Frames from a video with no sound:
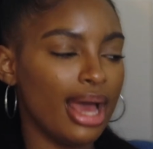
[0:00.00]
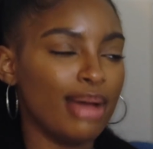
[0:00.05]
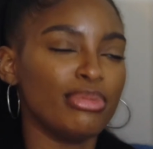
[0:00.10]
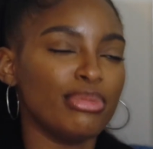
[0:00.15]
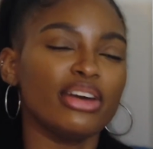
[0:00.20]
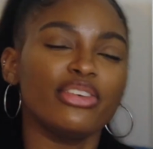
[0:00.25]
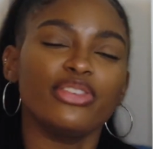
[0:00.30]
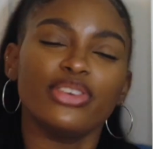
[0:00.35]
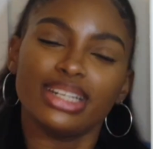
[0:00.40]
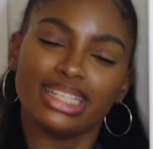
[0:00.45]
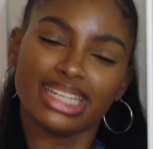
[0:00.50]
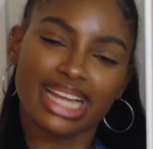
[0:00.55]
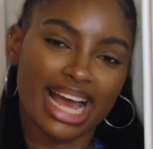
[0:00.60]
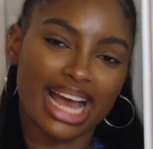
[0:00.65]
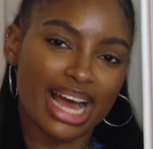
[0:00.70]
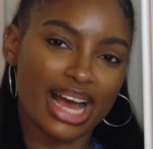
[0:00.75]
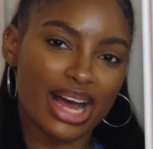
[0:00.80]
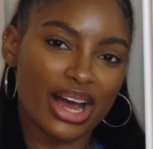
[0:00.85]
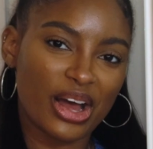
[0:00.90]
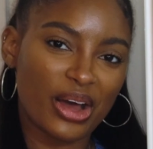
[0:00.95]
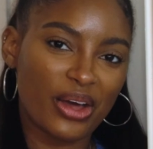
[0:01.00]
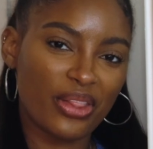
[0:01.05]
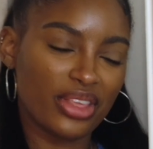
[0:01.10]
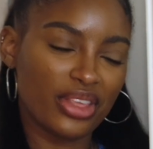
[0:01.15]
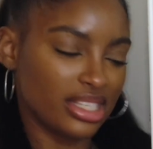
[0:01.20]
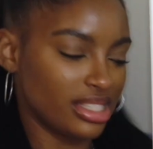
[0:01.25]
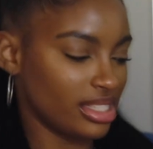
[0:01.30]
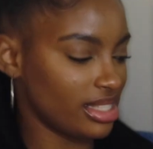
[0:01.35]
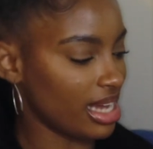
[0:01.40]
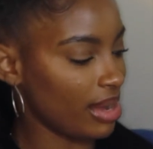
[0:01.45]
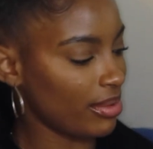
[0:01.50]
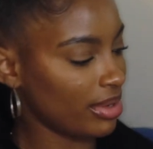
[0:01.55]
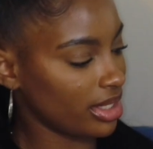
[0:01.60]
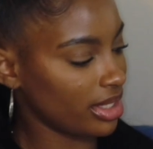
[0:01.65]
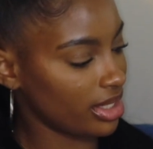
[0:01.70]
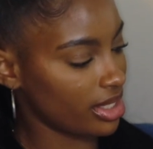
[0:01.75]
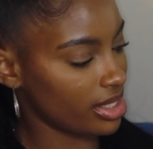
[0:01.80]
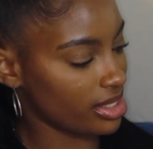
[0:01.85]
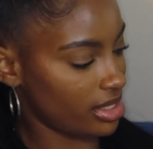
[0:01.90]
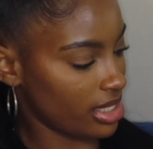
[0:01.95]
But for now, this is how it
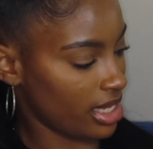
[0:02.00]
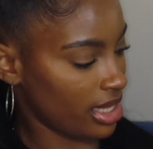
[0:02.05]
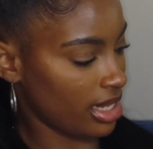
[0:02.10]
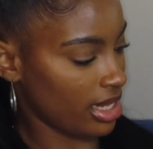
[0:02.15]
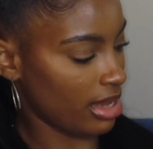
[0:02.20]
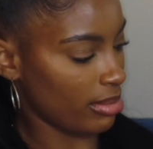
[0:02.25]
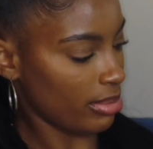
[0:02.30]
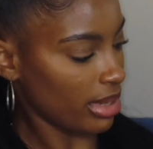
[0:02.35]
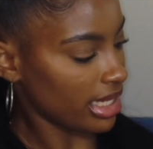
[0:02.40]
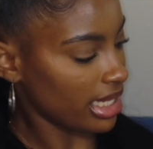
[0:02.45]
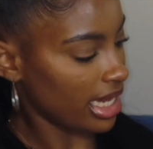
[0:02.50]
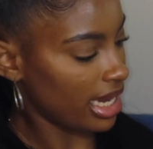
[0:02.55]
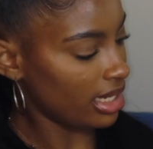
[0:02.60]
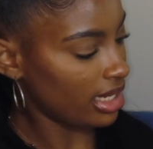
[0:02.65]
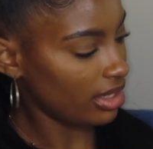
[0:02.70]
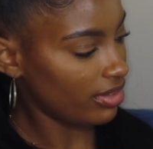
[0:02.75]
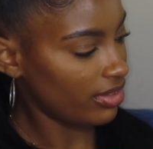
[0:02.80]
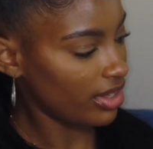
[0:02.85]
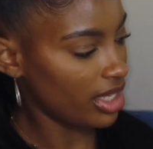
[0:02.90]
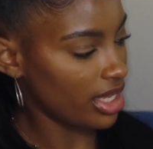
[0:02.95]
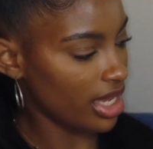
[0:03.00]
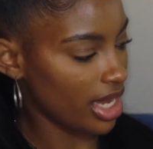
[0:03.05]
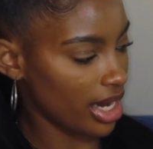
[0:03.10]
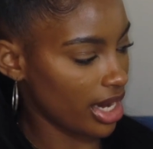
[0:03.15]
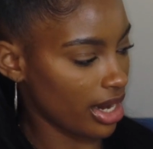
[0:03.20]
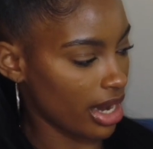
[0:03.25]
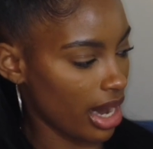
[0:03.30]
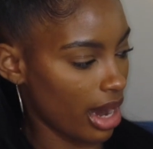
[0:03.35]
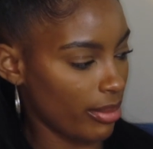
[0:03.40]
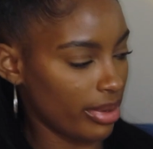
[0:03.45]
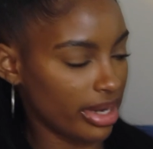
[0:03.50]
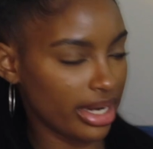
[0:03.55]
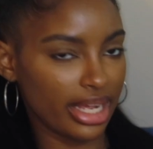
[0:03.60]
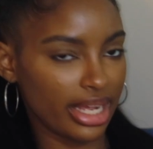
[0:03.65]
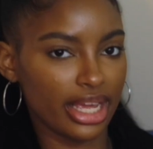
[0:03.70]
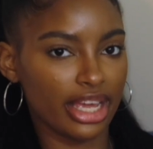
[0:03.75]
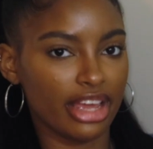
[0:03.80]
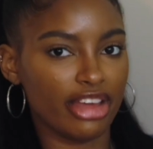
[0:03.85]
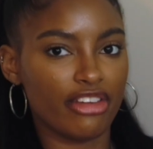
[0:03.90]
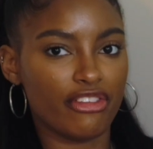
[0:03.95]
looks. And then by the end of the year, I want
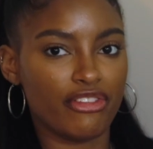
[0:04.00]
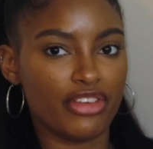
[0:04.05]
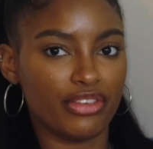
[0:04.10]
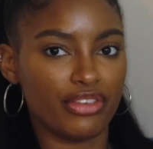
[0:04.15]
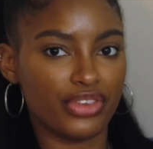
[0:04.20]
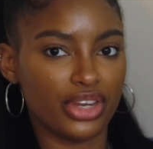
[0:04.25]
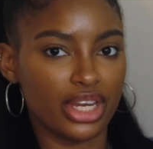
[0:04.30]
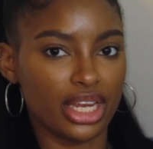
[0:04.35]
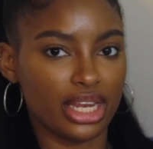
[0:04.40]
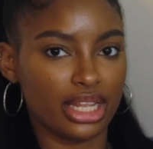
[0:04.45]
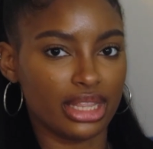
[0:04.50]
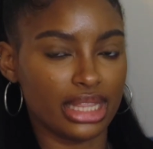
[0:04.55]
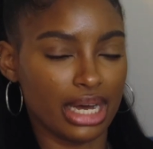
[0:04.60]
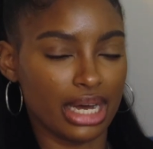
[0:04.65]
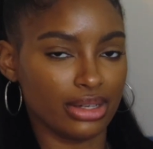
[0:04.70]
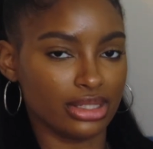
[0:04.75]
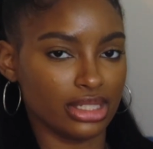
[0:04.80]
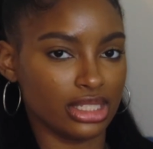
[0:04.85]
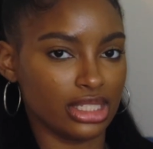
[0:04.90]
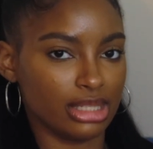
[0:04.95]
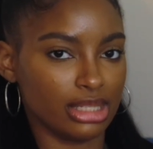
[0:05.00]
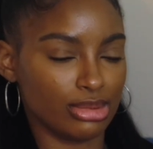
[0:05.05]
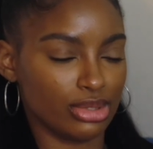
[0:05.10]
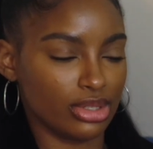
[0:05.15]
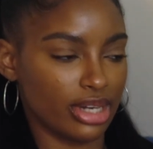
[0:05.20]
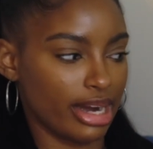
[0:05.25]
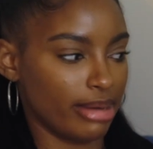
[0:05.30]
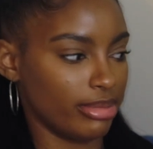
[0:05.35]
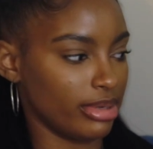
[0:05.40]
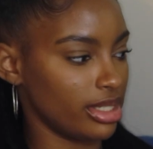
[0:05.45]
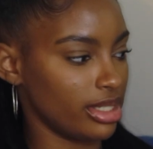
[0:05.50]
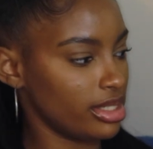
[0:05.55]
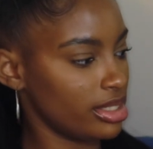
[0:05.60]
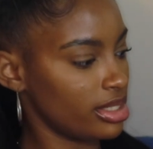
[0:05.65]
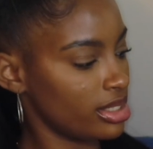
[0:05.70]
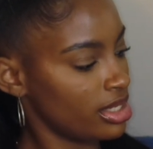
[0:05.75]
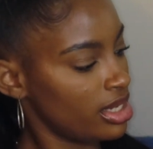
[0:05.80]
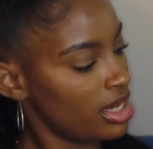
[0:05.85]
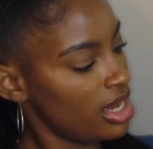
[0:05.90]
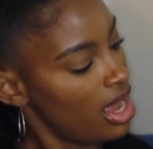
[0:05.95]
to hit 50,000
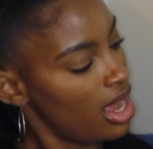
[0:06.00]
subscribers.